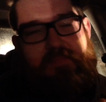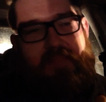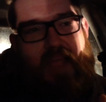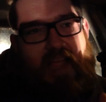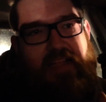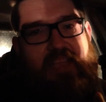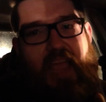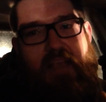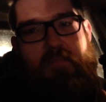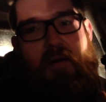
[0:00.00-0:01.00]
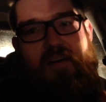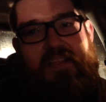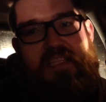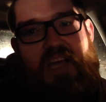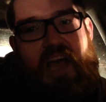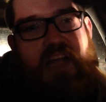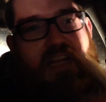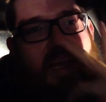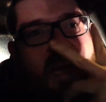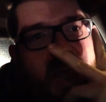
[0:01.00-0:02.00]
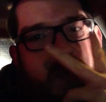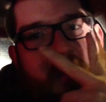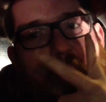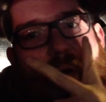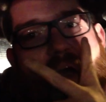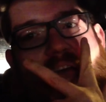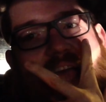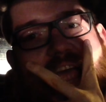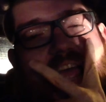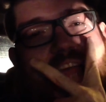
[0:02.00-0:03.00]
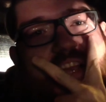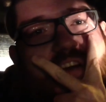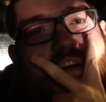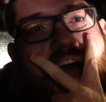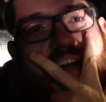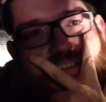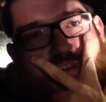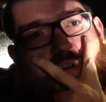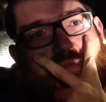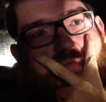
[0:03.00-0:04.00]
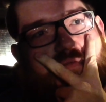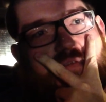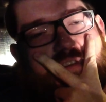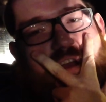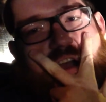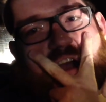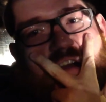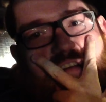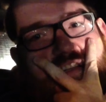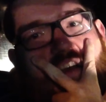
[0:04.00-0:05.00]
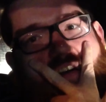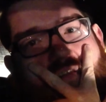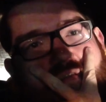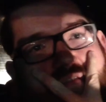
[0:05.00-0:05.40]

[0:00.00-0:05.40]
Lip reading: and take my tongue and put it in your asshole. Your arsehole.